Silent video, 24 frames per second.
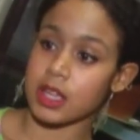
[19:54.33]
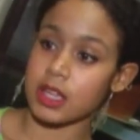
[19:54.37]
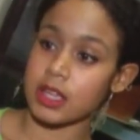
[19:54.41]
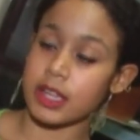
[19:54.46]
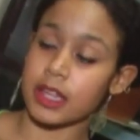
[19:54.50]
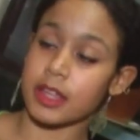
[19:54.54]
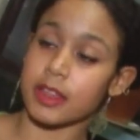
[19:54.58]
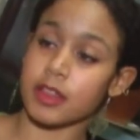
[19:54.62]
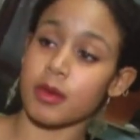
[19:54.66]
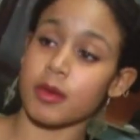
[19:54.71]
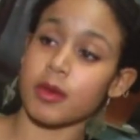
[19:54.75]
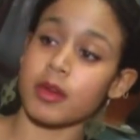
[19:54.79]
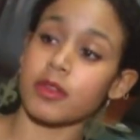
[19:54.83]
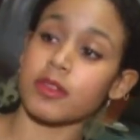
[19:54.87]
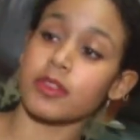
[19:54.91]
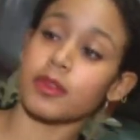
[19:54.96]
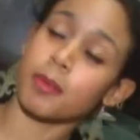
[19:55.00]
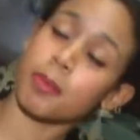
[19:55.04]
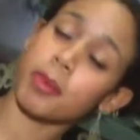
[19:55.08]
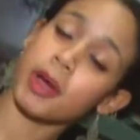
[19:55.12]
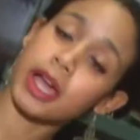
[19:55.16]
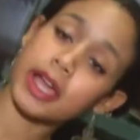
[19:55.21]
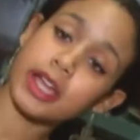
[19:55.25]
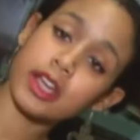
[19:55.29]
Now the
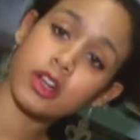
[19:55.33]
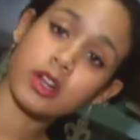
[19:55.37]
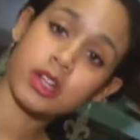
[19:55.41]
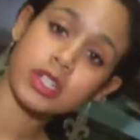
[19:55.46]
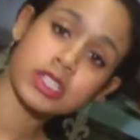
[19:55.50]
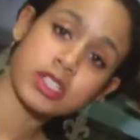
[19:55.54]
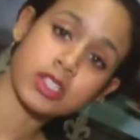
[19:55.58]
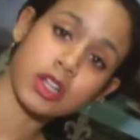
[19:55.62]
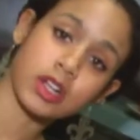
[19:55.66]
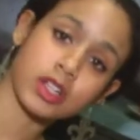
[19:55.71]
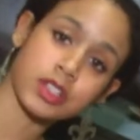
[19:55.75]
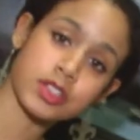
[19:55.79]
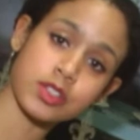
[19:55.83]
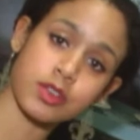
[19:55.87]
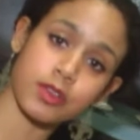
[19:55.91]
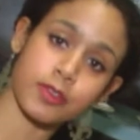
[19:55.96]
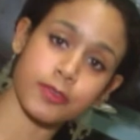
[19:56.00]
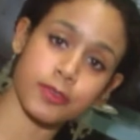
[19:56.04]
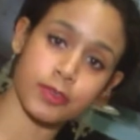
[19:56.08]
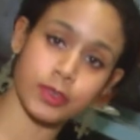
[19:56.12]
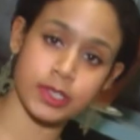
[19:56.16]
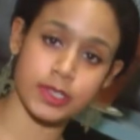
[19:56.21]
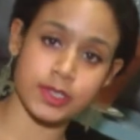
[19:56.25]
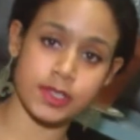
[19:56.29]
pie crust also
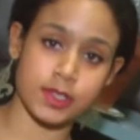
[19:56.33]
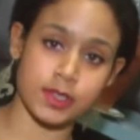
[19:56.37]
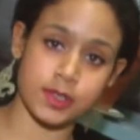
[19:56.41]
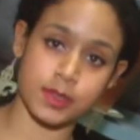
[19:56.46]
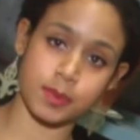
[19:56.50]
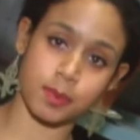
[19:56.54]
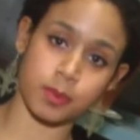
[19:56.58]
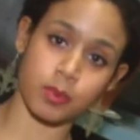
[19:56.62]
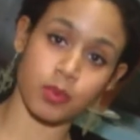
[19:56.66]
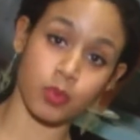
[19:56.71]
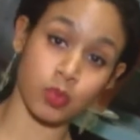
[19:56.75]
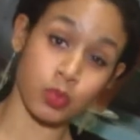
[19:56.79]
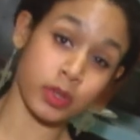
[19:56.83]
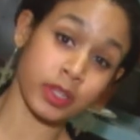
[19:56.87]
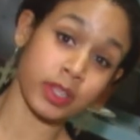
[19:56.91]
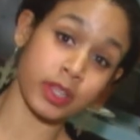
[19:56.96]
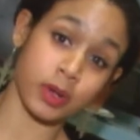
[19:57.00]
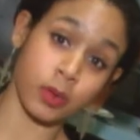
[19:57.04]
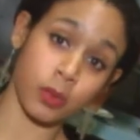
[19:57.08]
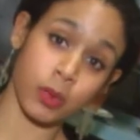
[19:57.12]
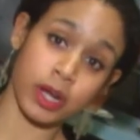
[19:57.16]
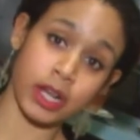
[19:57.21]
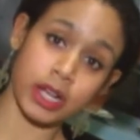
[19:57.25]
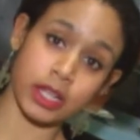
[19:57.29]
freezes really
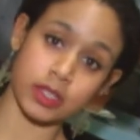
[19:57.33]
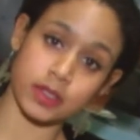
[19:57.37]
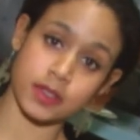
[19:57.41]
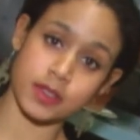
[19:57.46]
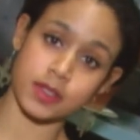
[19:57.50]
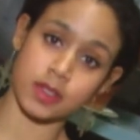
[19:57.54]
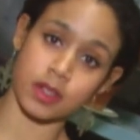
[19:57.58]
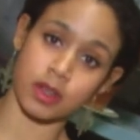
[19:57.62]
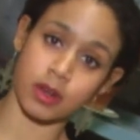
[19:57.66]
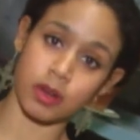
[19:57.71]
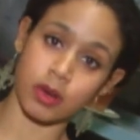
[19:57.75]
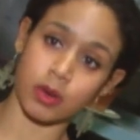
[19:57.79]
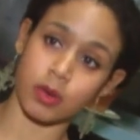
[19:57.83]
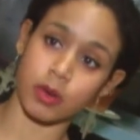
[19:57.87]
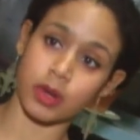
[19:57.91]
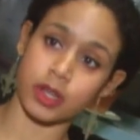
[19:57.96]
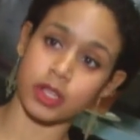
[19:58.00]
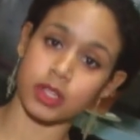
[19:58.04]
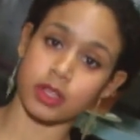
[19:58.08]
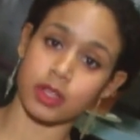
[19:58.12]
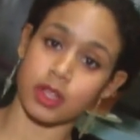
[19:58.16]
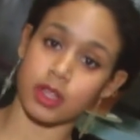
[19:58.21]
well, so